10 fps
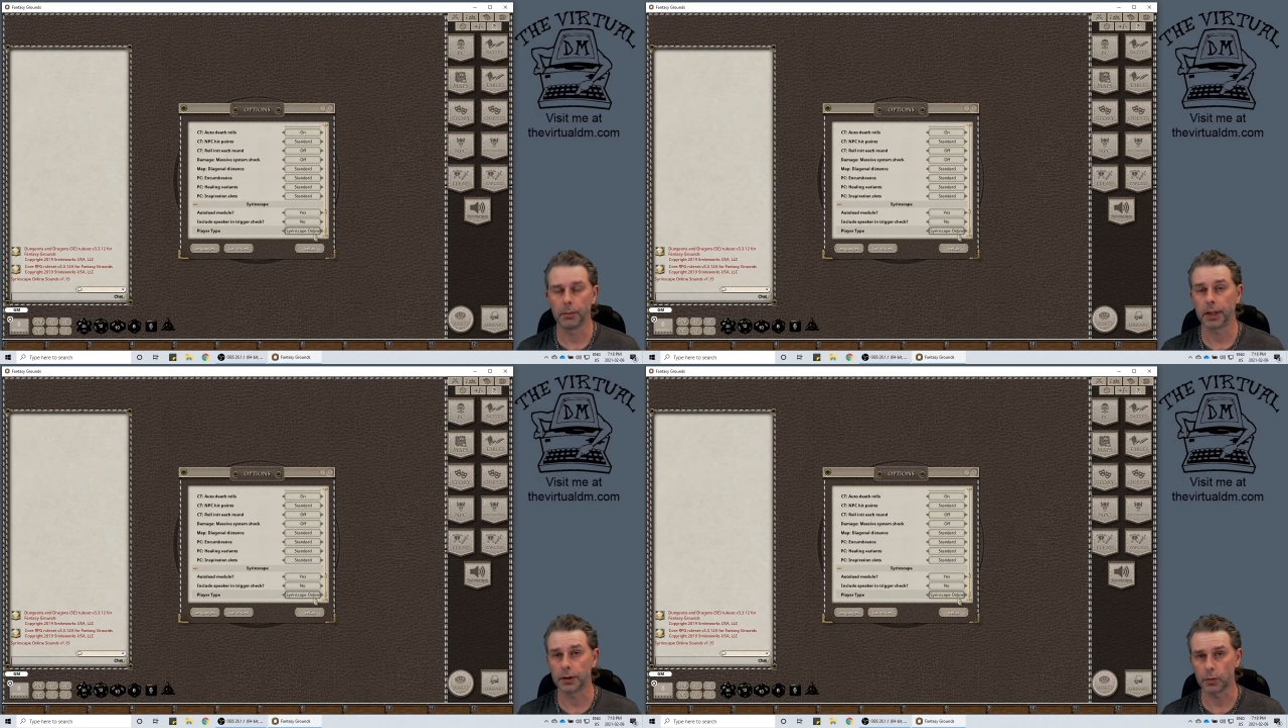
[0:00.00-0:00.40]

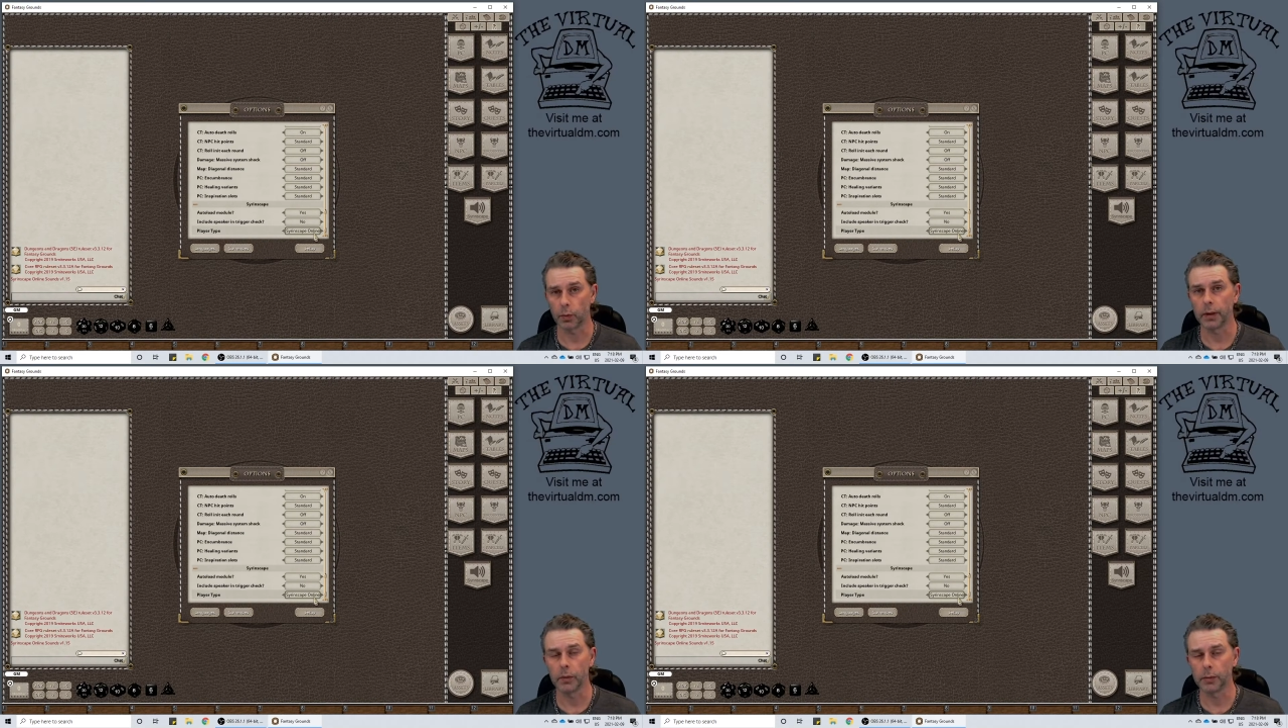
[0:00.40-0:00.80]
because
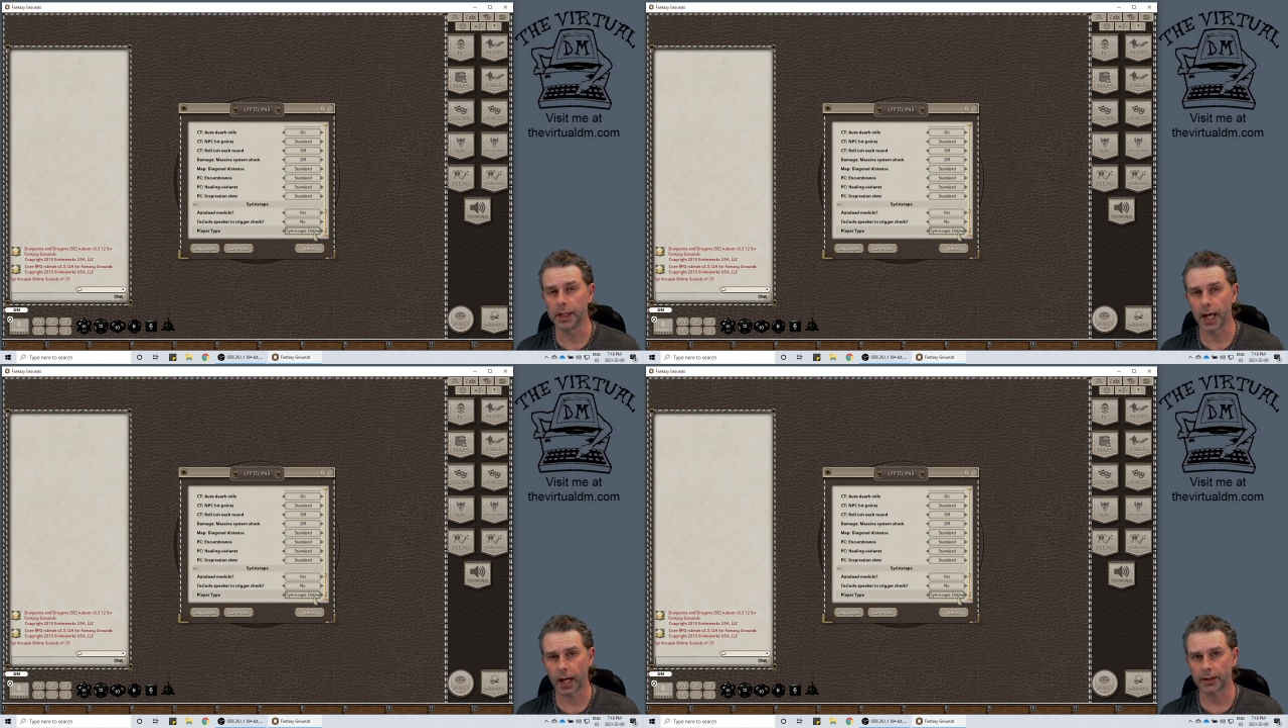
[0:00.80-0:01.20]
we will
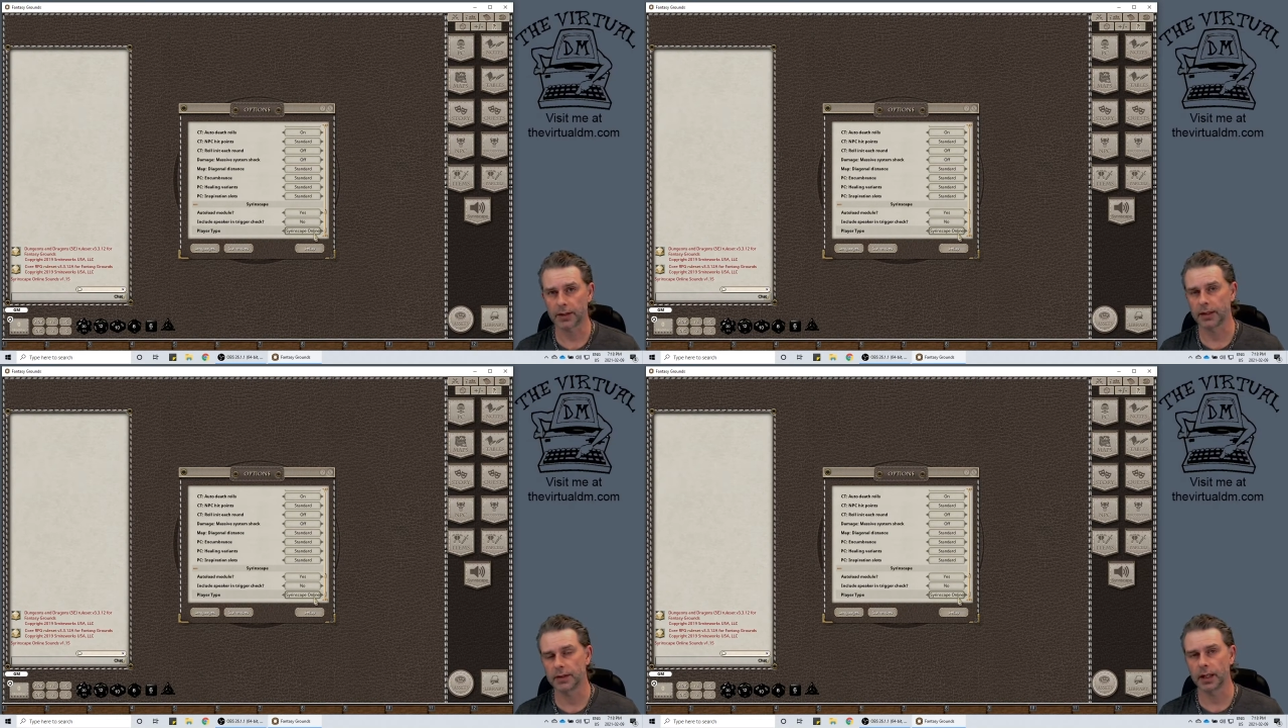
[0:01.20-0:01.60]
be
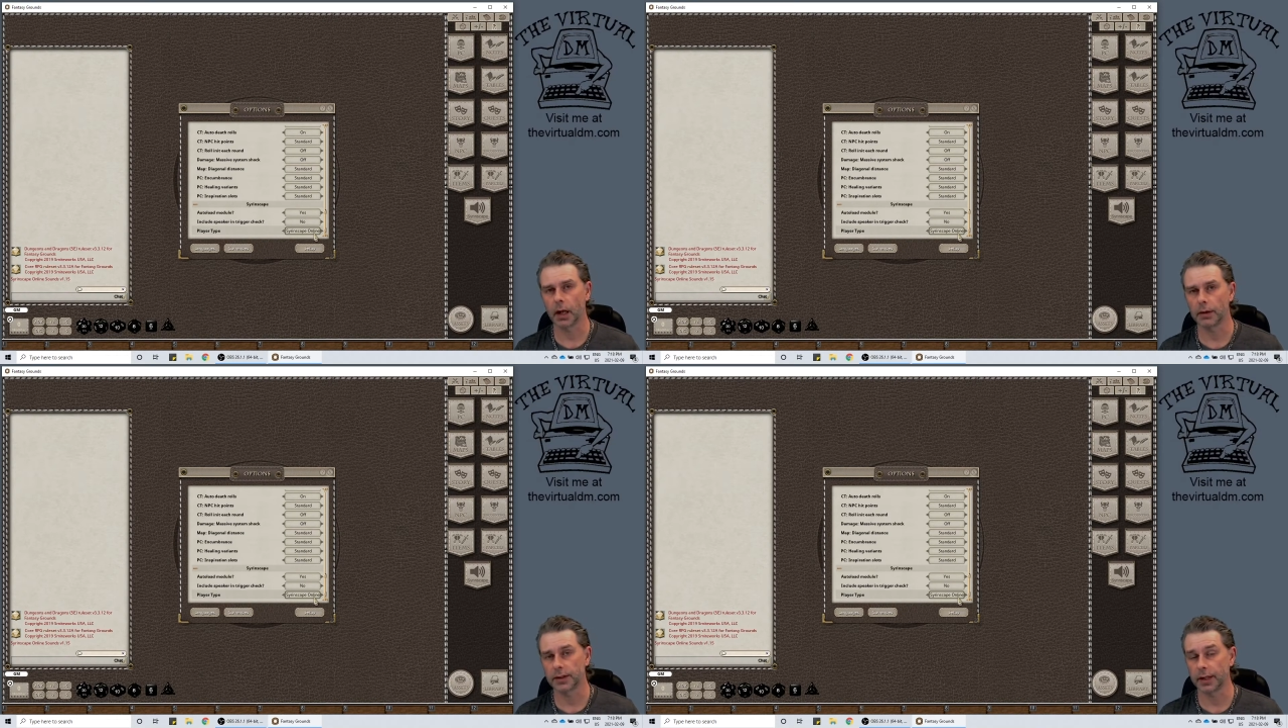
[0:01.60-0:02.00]
accessing
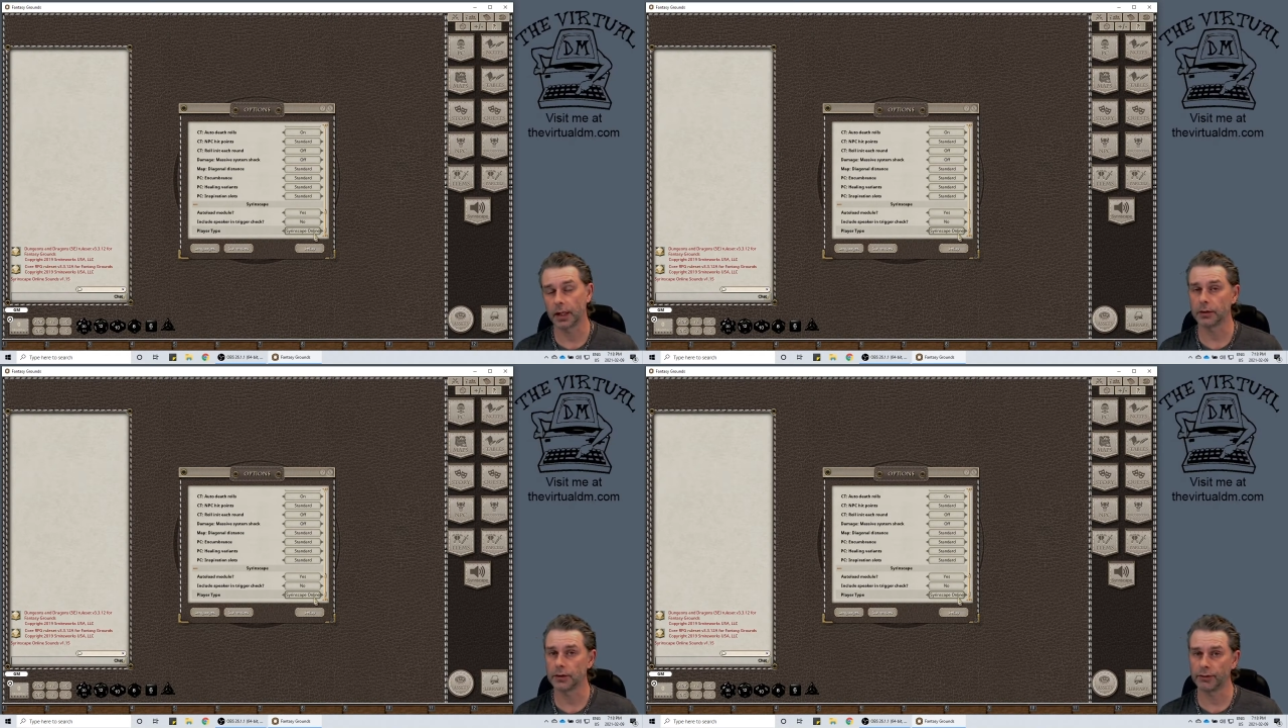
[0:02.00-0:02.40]
our
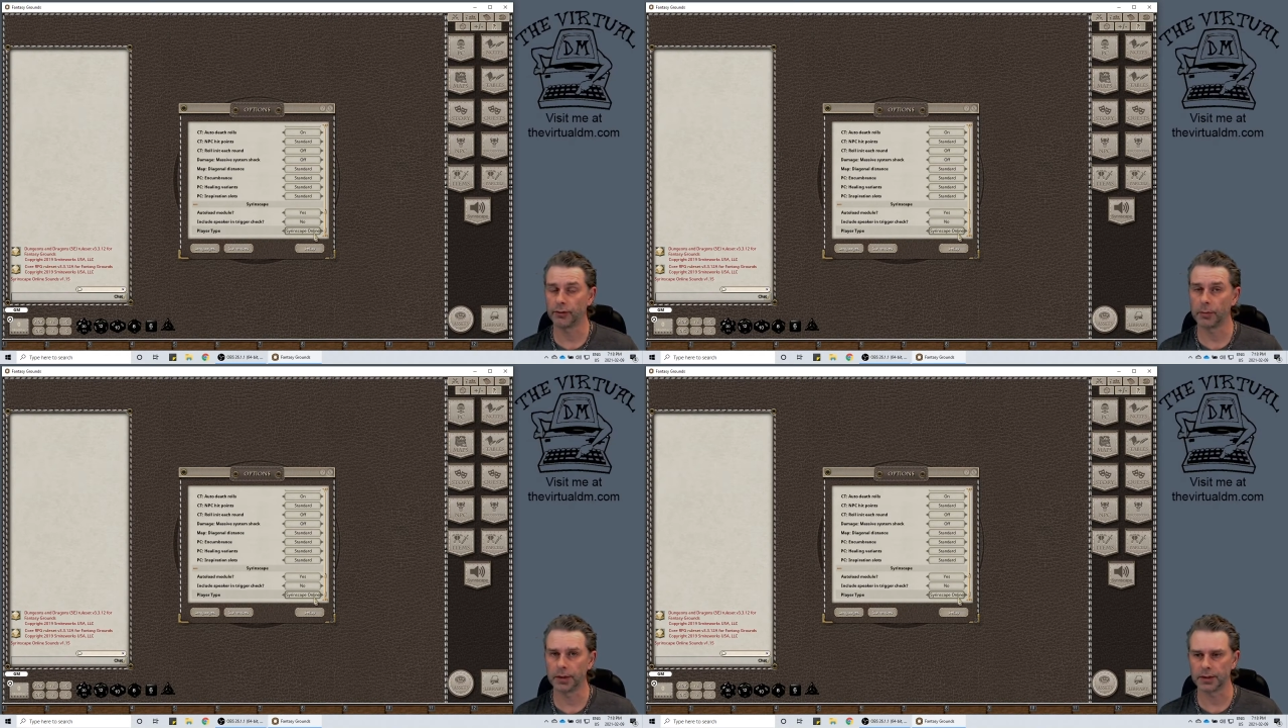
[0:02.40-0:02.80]
sounds
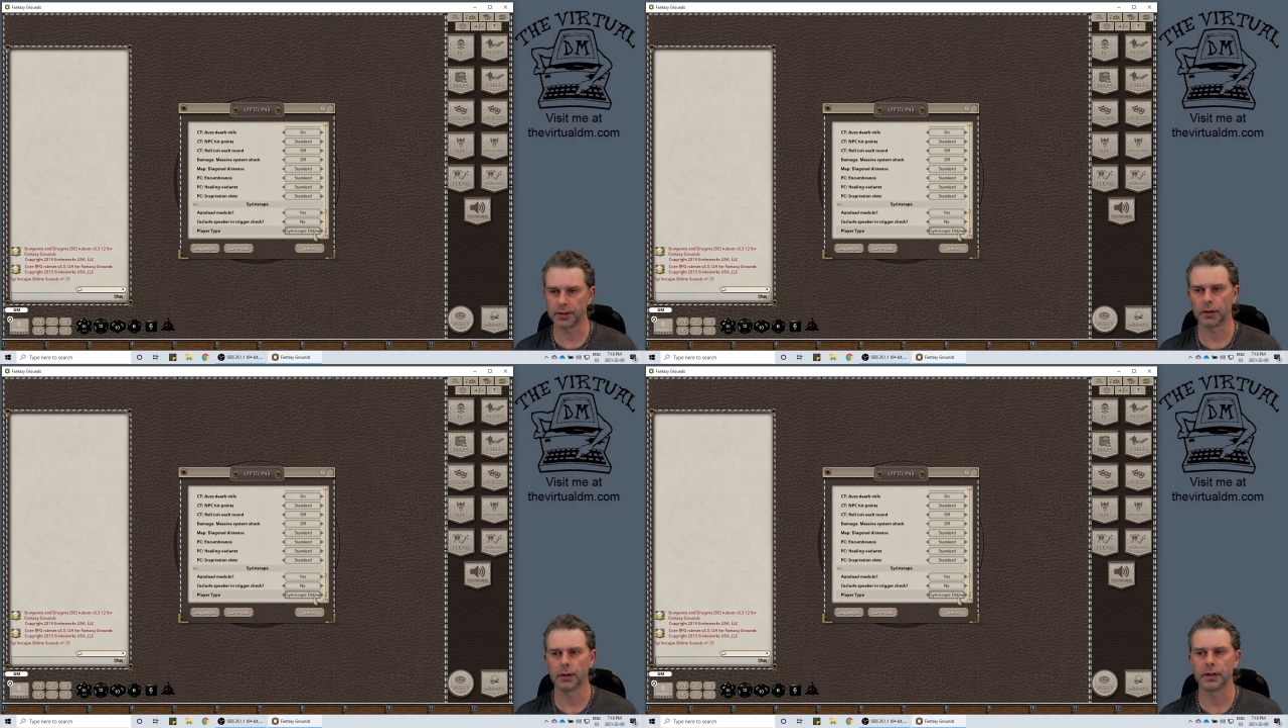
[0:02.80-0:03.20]
from the
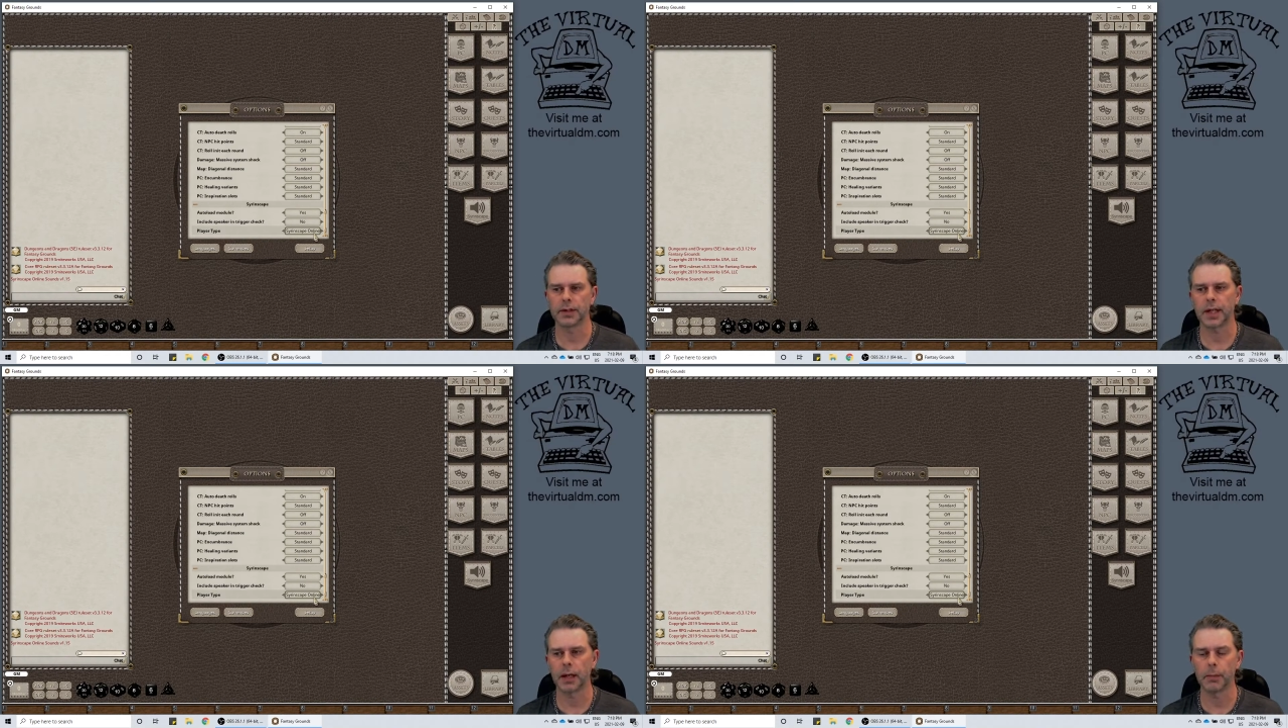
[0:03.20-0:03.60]

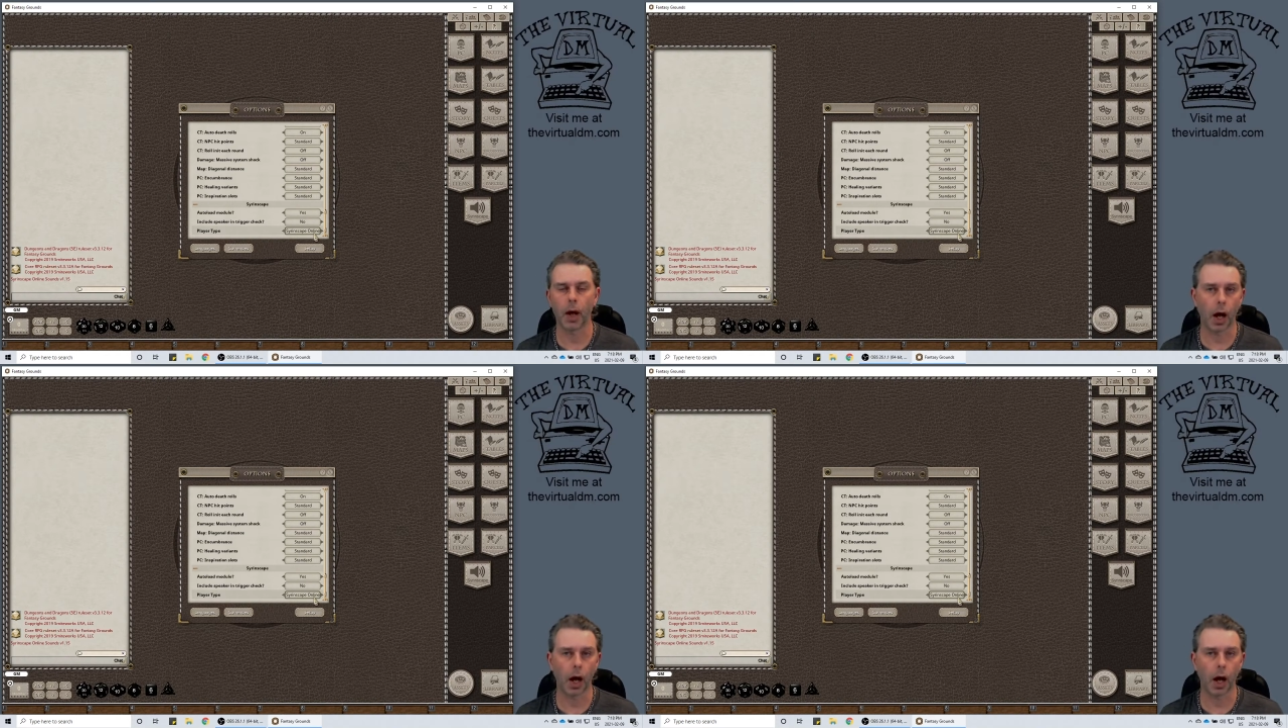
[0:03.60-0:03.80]
Syrinscape